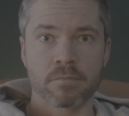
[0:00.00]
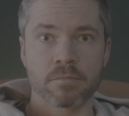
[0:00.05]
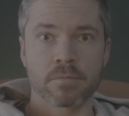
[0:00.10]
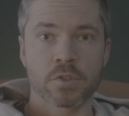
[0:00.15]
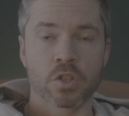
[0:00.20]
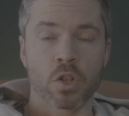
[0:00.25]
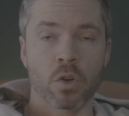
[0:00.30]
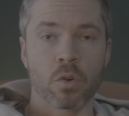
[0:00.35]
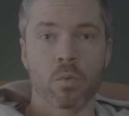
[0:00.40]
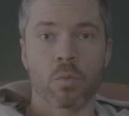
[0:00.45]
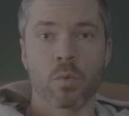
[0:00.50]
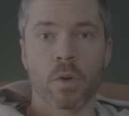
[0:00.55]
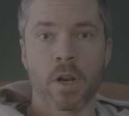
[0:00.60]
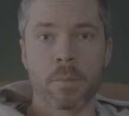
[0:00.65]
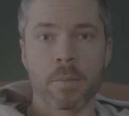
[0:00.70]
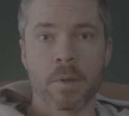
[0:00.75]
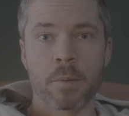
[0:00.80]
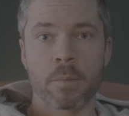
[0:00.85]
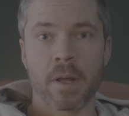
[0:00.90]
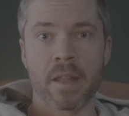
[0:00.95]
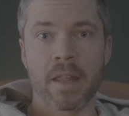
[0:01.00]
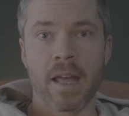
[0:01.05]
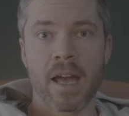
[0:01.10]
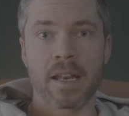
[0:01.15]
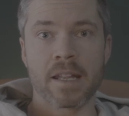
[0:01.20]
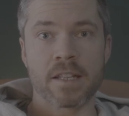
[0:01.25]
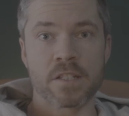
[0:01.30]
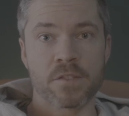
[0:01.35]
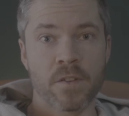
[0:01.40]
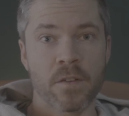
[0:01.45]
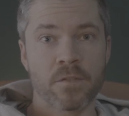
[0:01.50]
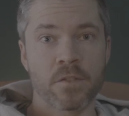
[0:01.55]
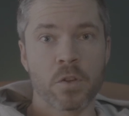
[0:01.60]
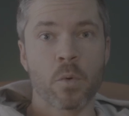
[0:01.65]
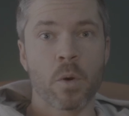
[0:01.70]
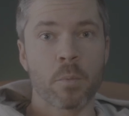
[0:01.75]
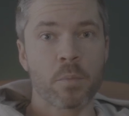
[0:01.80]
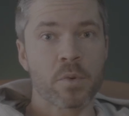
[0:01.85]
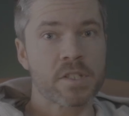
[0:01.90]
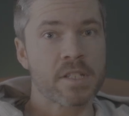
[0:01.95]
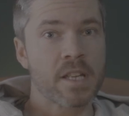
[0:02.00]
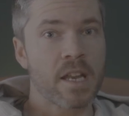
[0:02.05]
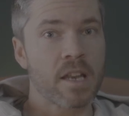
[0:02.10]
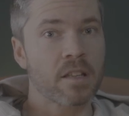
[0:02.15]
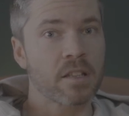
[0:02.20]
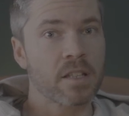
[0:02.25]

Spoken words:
So what I mean by that is 51% of